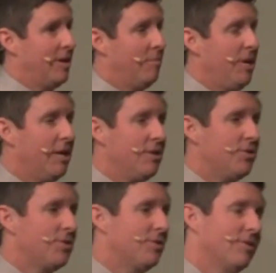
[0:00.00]

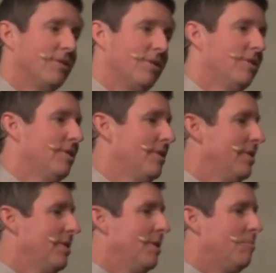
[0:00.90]
Because,
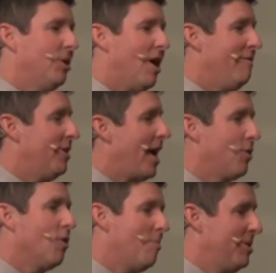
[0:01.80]
beloved, I
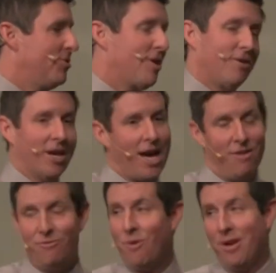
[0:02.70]
grew up in Southern
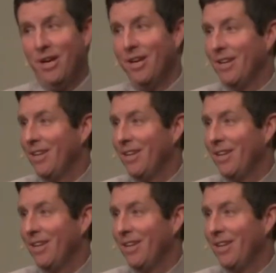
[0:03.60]
California.